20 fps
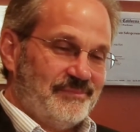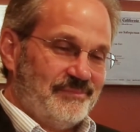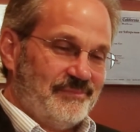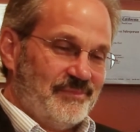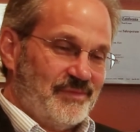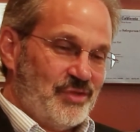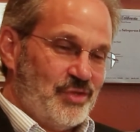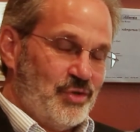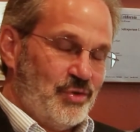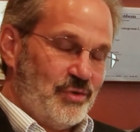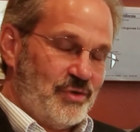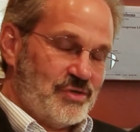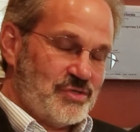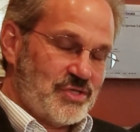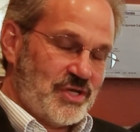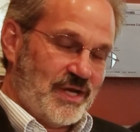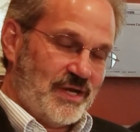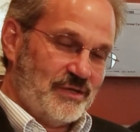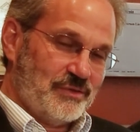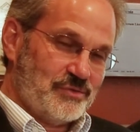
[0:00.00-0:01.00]
you're
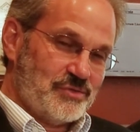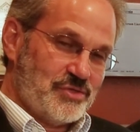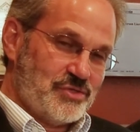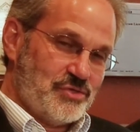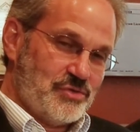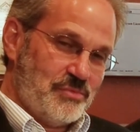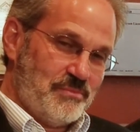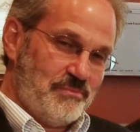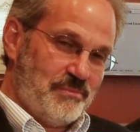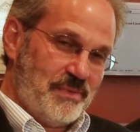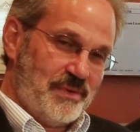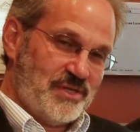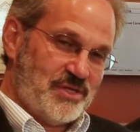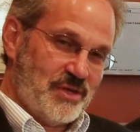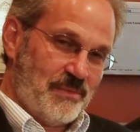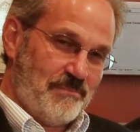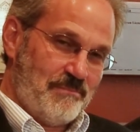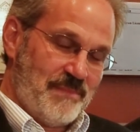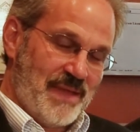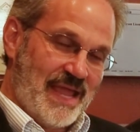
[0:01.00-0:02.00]
entitled to
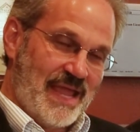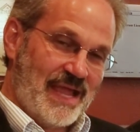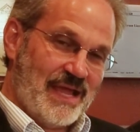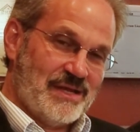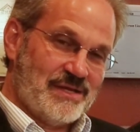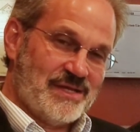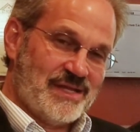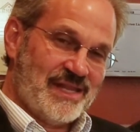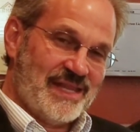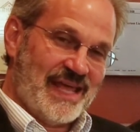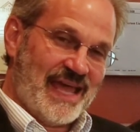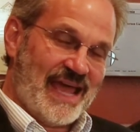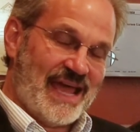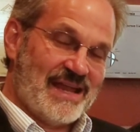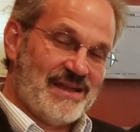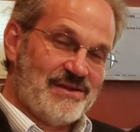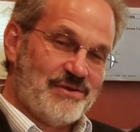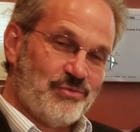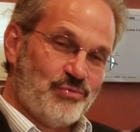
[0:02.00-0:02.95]
demand that